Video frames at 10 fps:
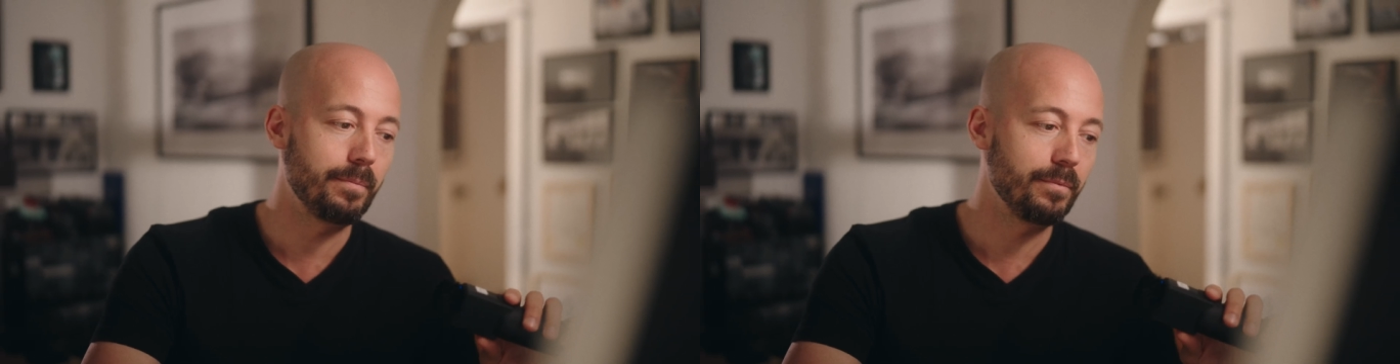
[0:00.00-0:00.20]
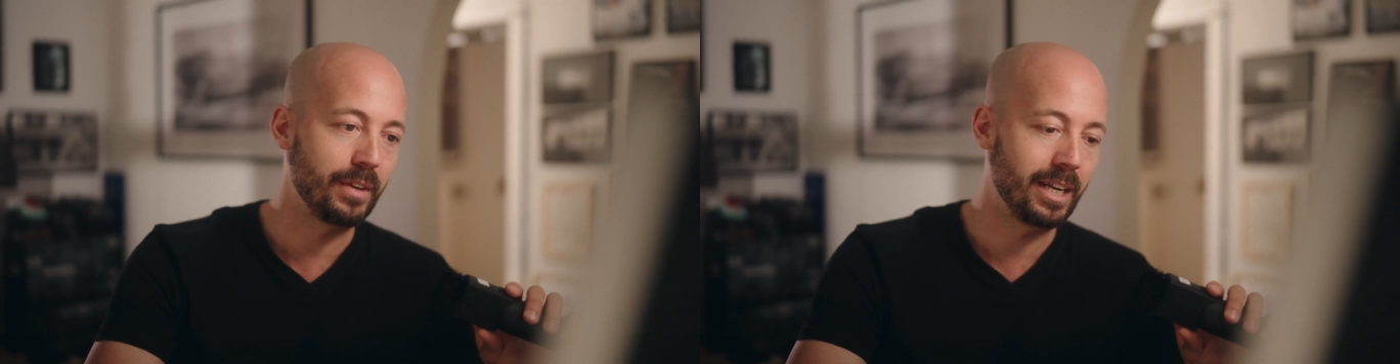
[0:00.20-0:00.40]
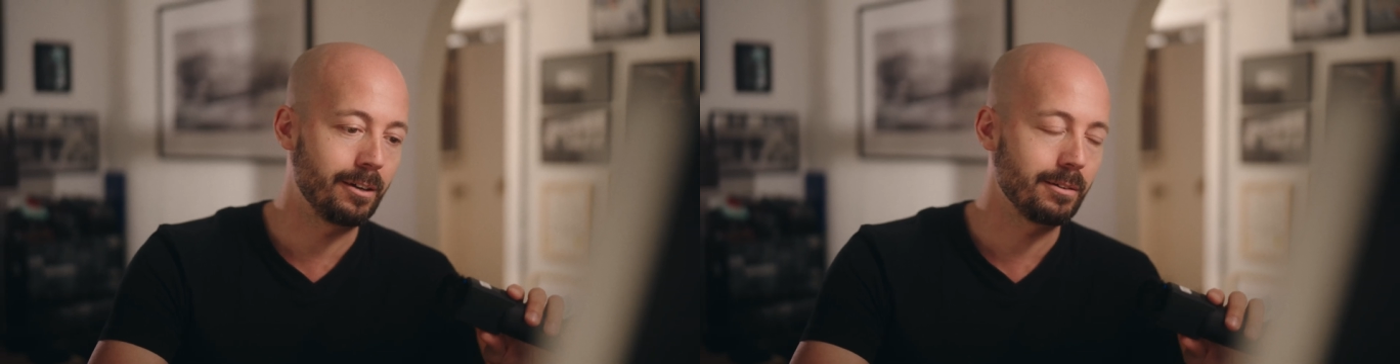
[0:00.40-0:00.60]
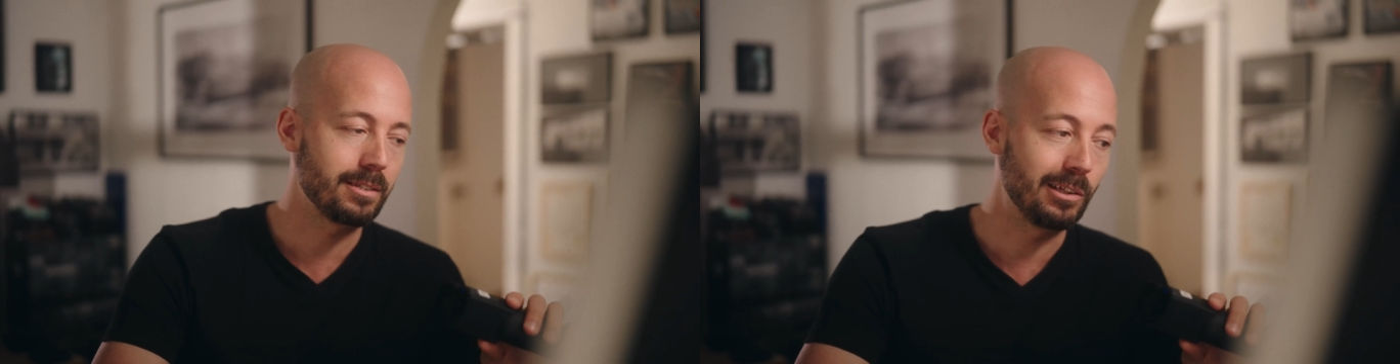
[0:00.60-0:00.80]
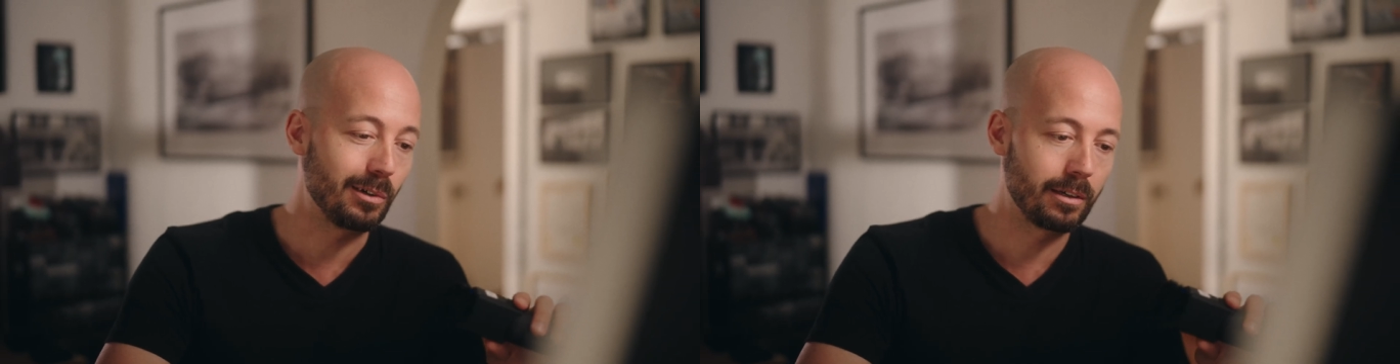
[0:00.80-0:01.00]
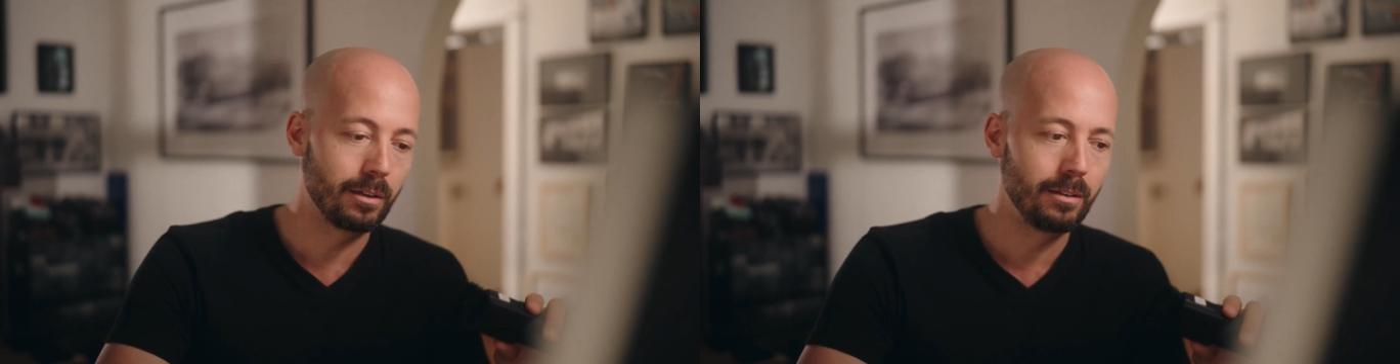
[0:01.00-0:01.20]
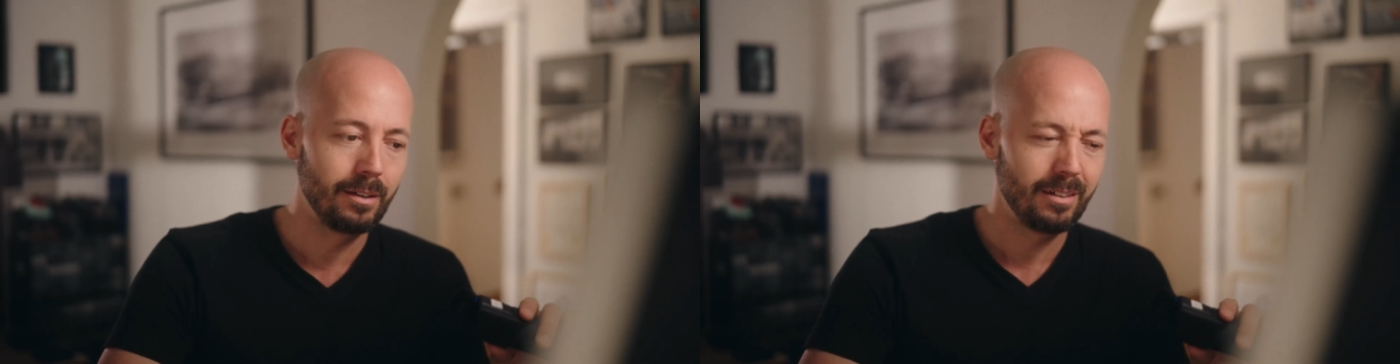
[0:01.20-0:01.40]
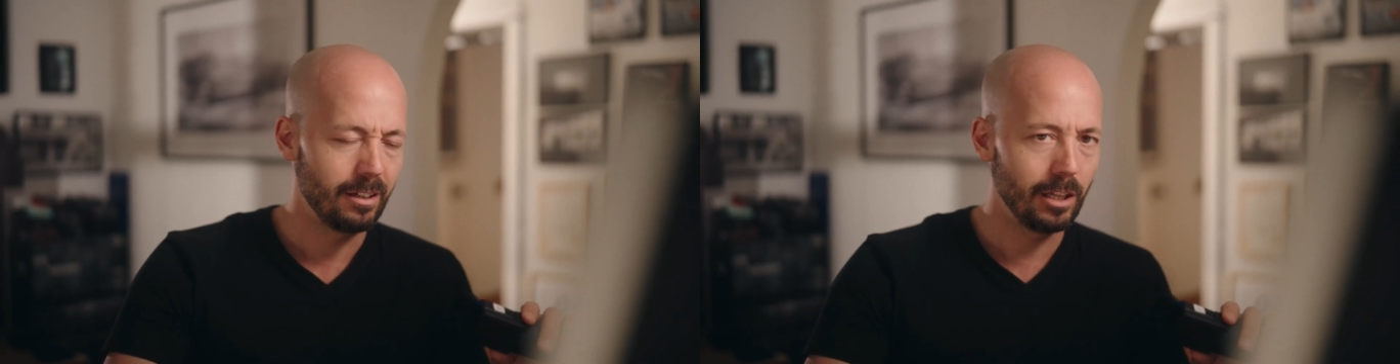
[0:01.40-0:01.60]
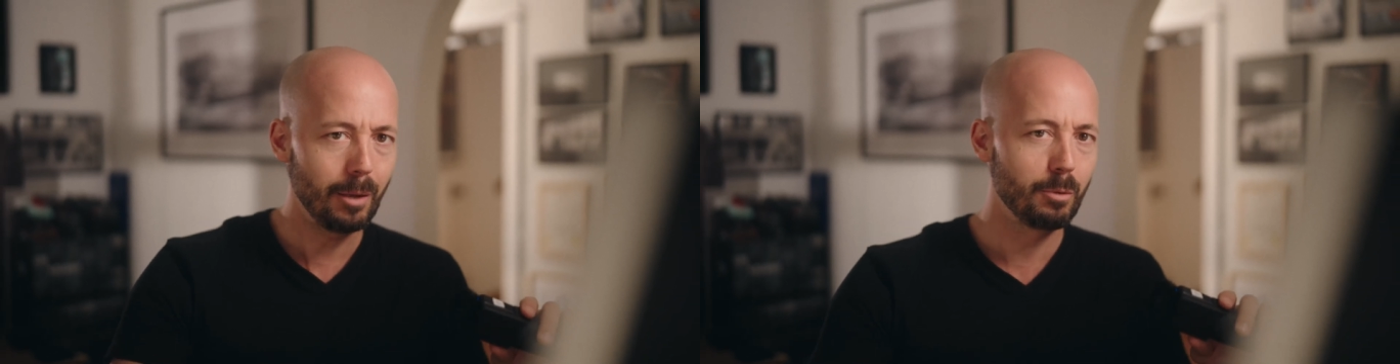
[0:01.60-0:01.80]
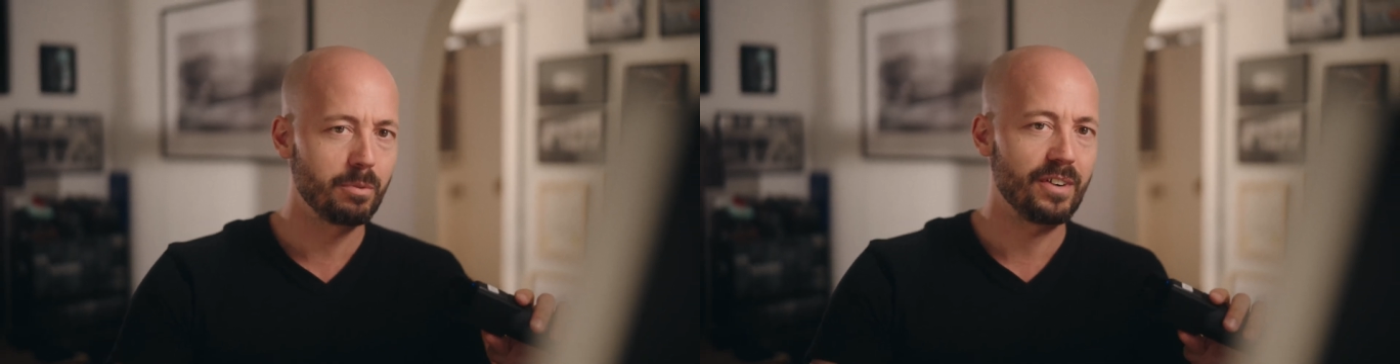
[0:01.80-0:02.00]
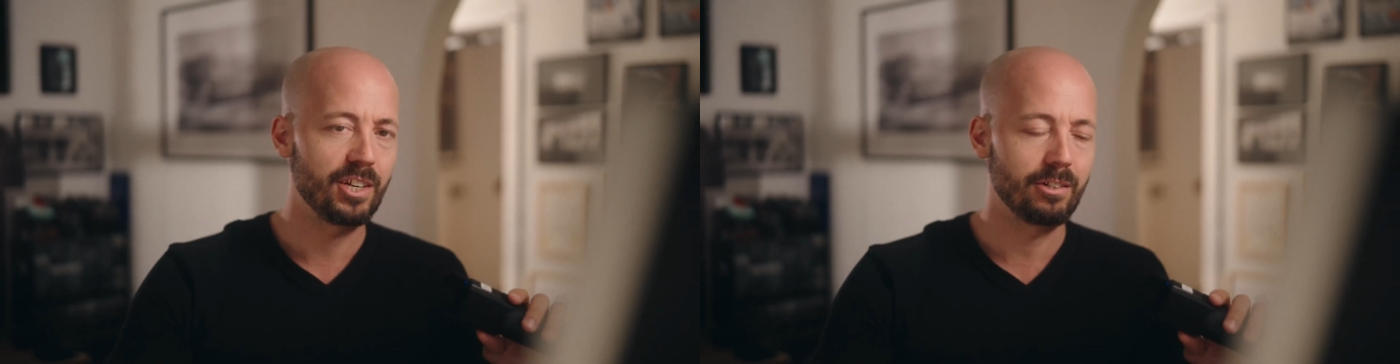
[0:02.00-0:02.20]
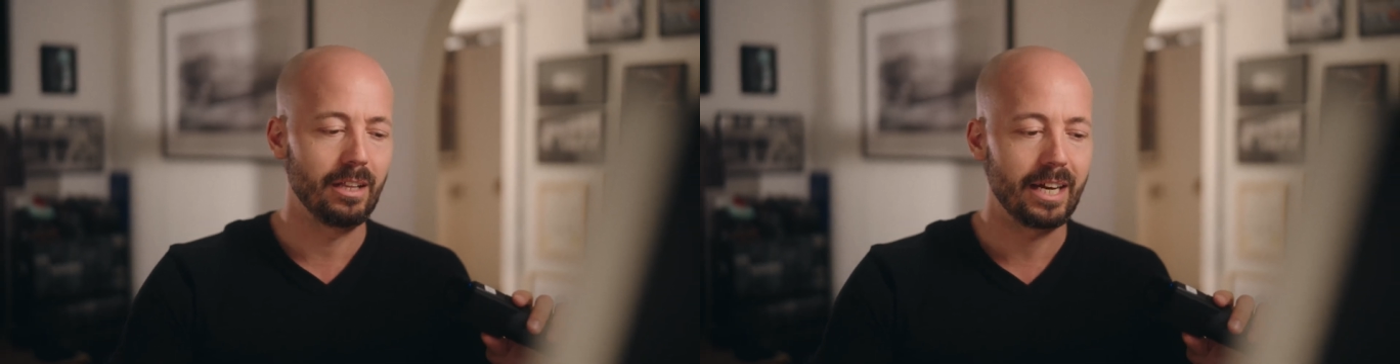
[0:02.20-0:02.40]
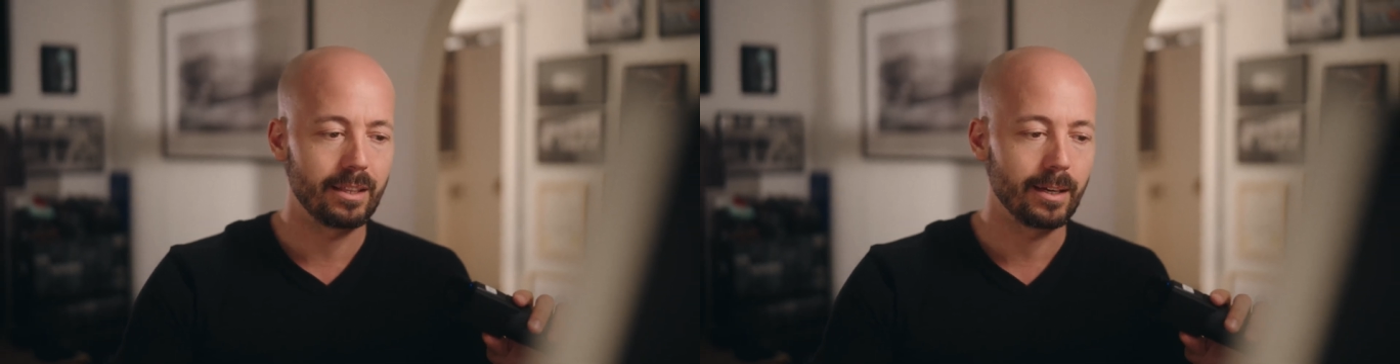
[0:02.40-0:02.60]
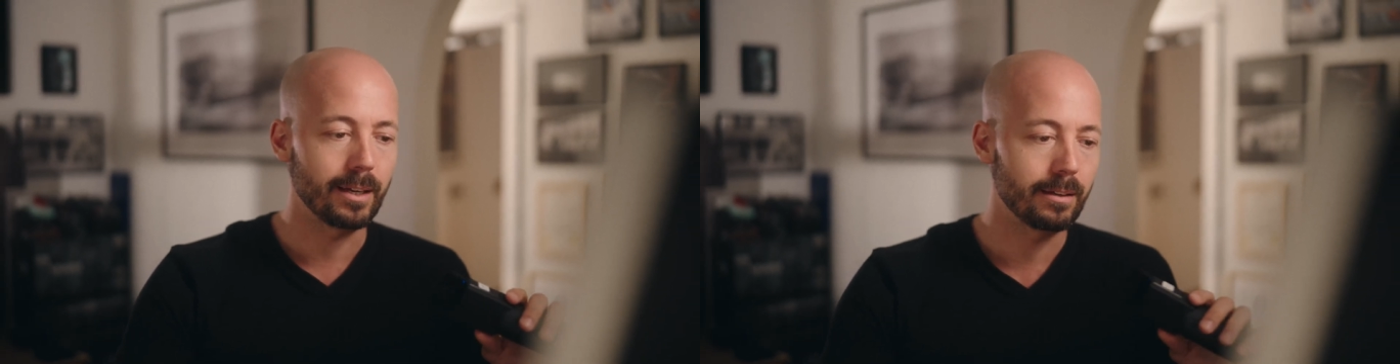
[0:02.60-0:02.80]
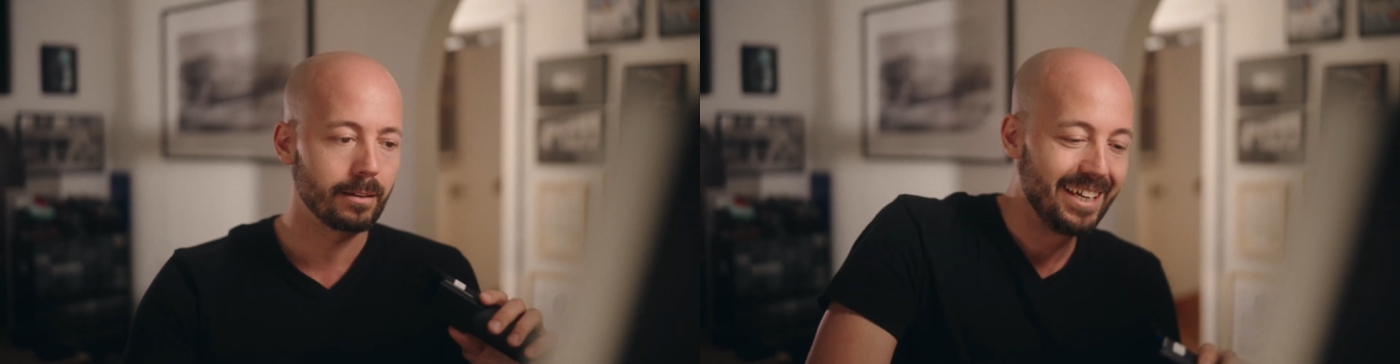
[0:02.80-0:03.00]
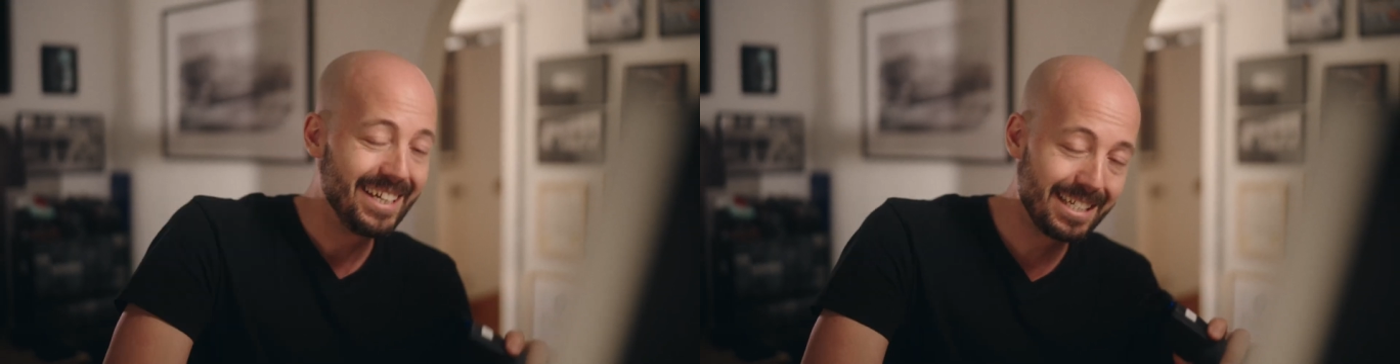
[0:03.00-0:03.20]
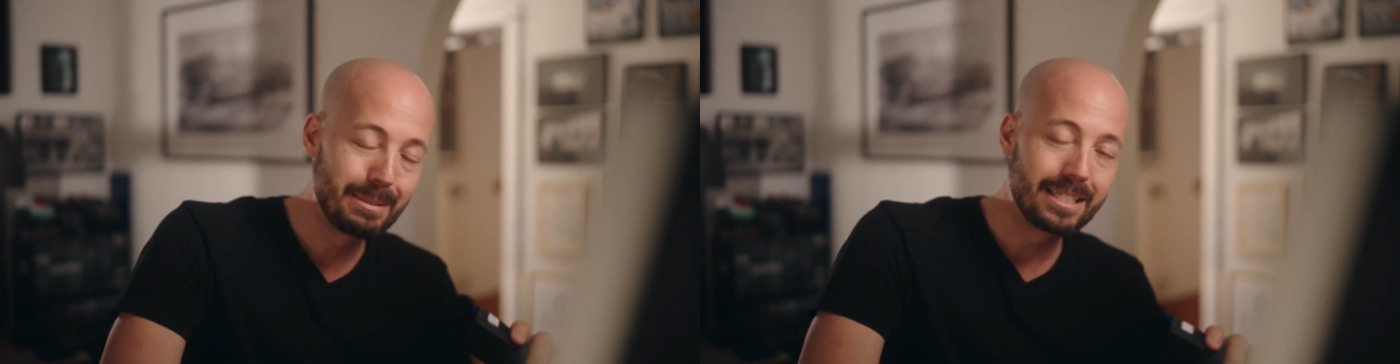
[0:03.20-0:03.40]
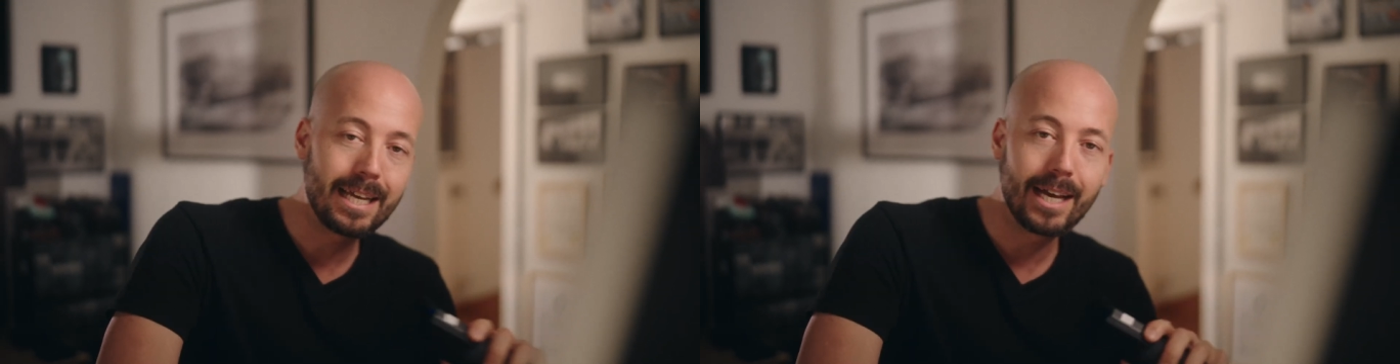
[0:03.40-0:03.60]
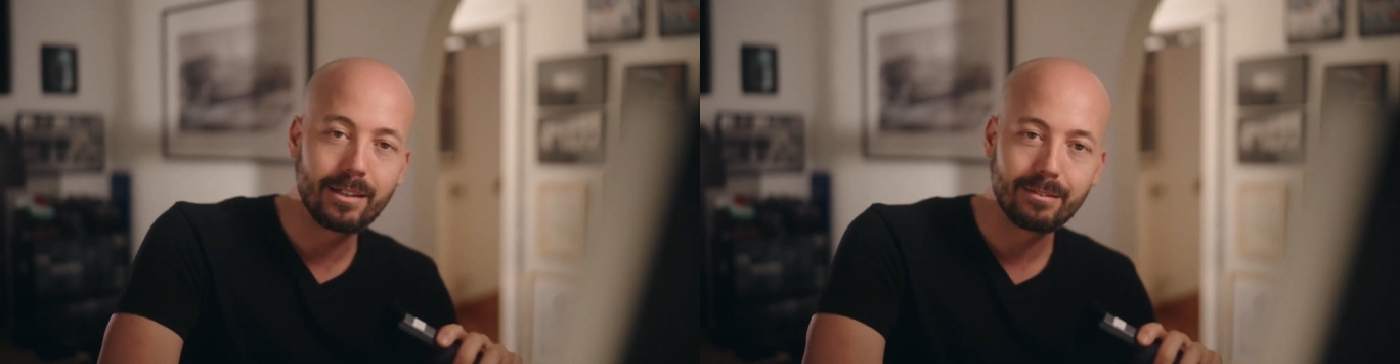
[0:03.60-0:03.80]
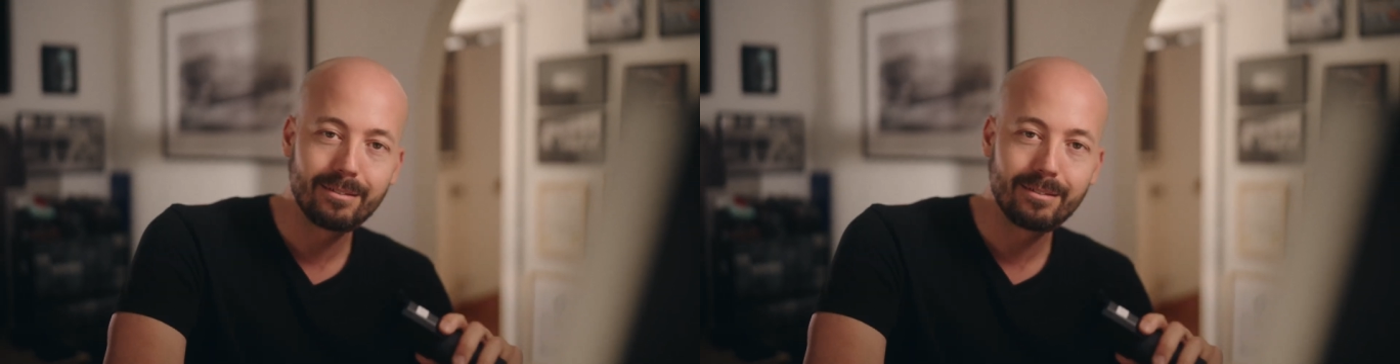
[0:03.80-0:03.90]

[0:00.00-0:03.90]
videos look a lot more professional, I think. It is a bit sad